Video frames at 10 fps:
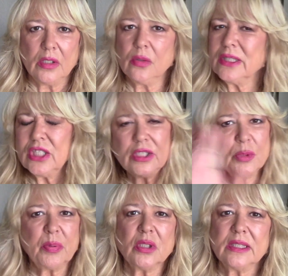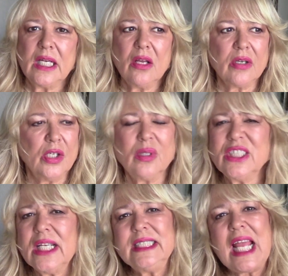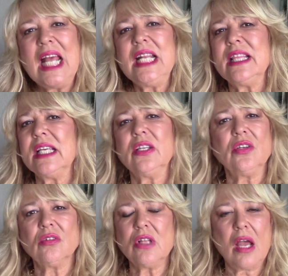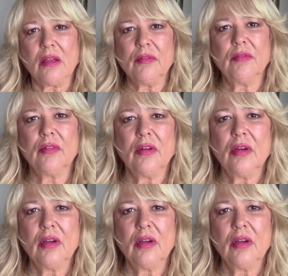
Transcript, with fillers: You can change your personality. You can change anything in your life.